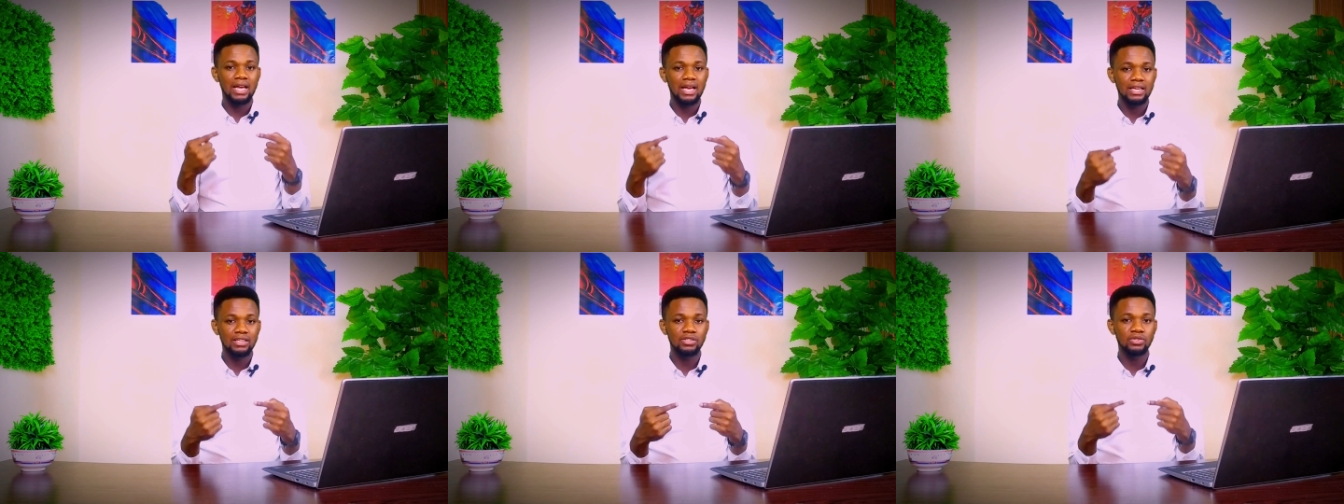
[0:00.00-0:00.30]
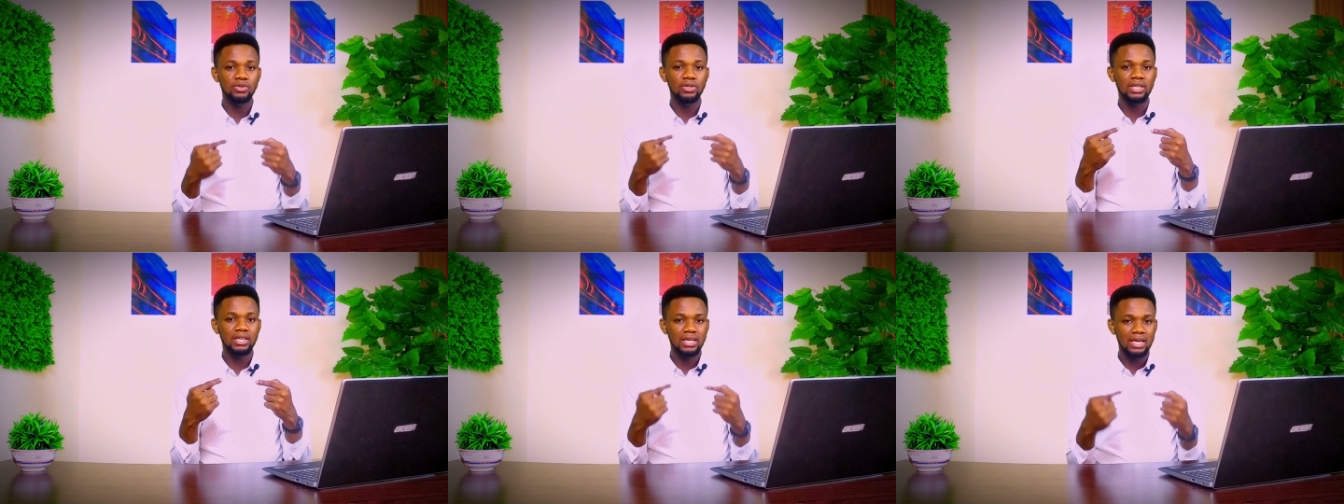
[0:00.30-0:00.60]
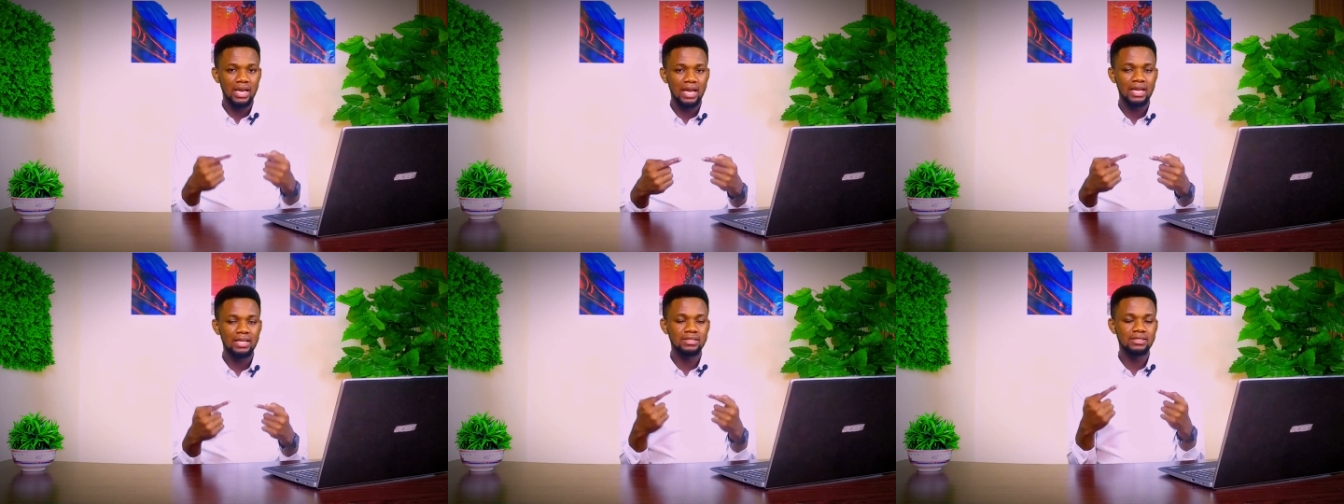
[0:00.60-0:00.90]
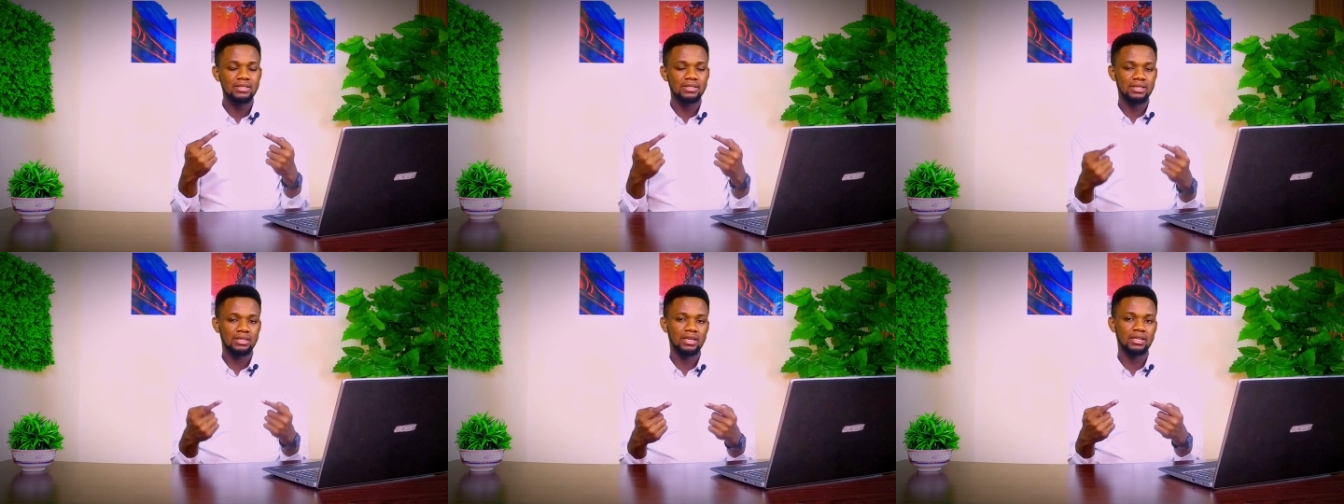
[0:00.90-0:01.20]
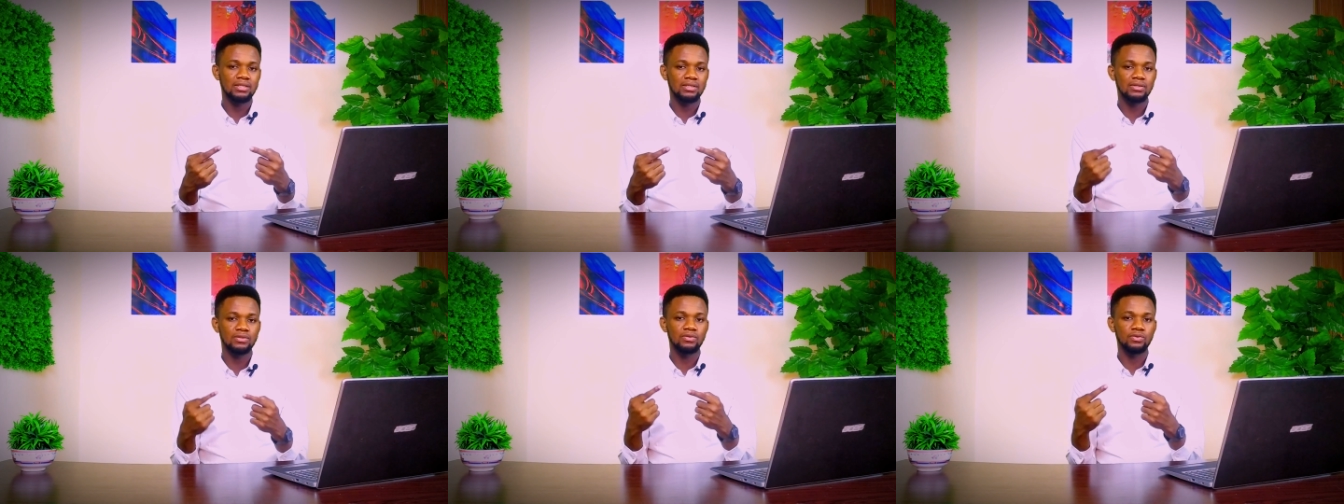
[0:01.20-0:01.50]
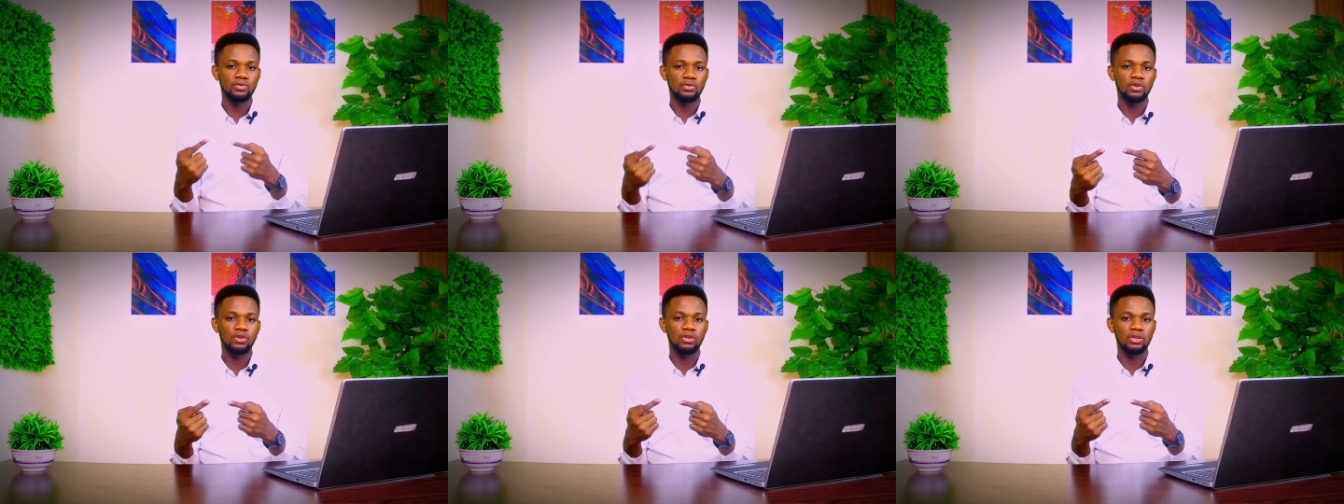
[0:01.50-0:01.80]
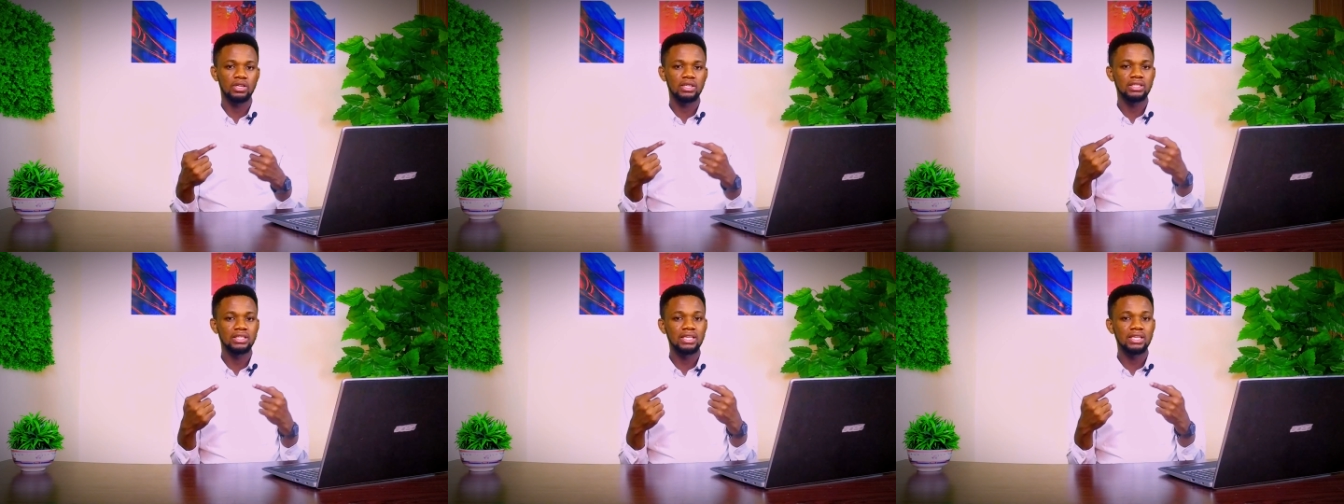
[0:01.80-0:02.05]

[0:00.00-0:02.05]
and you can't get it wrong.